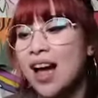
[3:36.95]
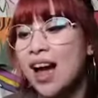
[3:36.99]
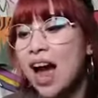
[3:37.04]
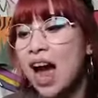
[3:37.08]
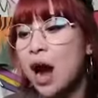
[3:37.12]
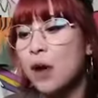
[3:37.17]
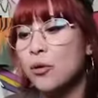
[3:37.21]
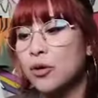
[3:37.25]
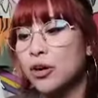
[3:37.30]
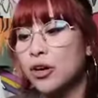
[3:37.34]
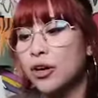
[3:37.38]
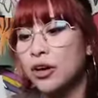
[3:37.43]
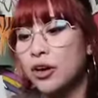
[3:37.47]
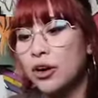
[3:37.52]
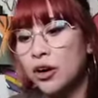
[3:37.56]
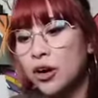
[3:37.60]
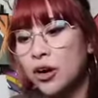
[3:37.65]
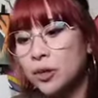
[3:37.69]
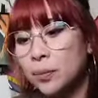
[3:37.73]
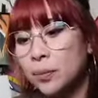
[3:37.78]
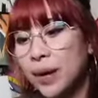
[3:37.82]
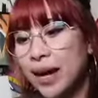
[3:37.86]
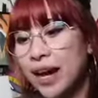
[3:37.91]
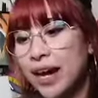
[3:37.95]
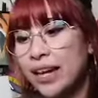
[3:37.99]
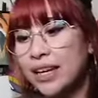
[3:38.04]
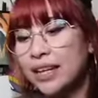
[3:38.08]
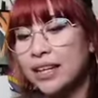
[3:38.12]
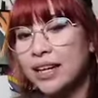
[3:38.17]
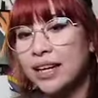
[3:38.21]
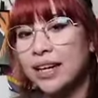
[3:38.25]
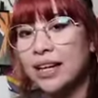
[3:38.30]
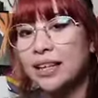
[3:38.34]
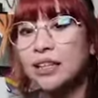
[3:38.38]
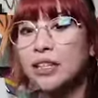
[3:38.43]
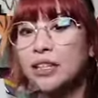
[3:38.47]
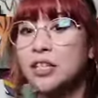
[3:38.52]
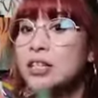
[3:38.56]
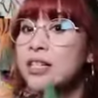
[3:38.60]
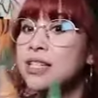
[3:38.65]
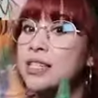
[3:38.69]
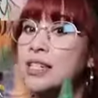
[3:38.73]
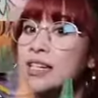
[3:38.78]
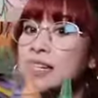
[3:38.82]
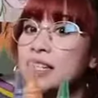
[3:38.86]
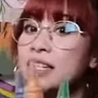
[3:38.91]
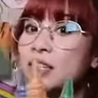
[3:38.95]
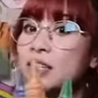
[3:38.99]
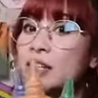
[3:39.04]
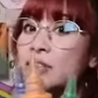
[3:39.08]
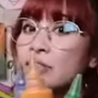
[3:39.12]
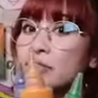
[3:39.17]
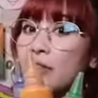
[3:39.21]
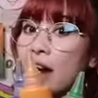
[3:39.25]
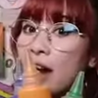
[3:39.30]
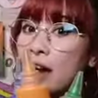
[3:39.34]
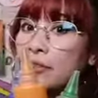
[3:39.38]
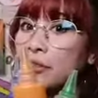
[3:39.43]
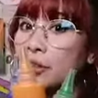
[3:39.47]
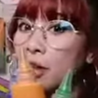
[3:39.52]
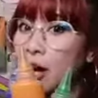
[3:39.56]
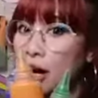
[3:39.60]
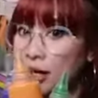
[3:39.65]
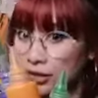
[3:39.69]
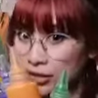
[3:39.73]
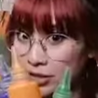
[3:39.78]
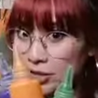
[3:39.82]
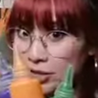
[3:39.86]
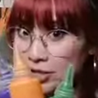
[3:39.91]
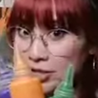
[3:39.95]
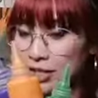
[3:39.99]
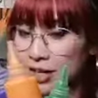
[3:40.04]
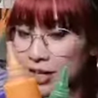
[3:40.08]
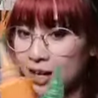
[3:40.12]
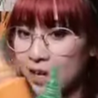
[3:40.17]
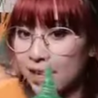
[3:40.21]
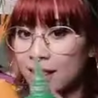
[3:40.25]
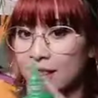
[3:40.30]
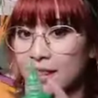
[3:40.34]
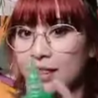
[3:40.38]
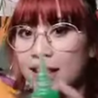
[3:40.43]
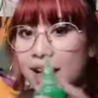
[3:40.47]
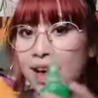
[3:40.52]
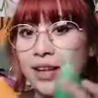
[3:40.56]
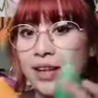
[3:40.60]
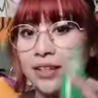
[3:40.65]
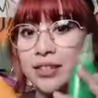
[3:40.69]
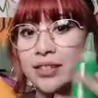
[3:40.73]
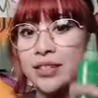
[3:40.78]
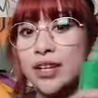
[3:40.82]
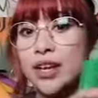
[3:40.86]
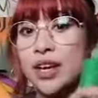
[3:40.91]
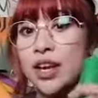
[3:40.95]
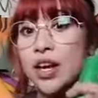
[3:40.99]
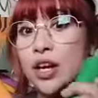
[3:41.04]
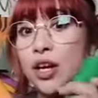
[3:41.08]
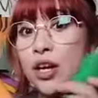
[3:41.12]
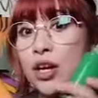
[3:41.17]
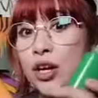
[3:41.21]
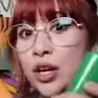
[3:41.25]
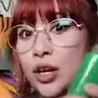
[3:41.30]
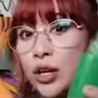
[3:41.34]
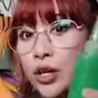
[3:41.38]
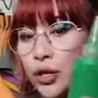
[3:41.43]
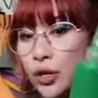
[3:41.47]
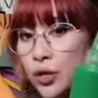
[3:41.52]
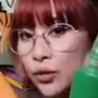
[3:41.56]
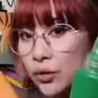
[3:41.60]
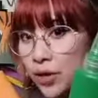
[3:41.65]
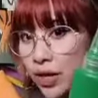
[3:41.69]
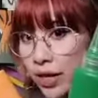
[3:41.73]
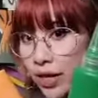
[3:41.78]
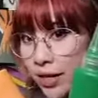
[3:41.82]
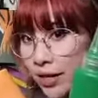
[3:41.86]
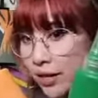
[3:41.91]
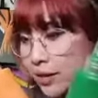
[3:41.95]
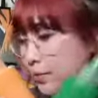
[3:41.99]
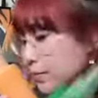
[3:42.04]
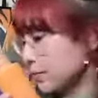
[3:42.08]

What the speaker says: Our Earth paint kit consists of 5 colors, and that's green,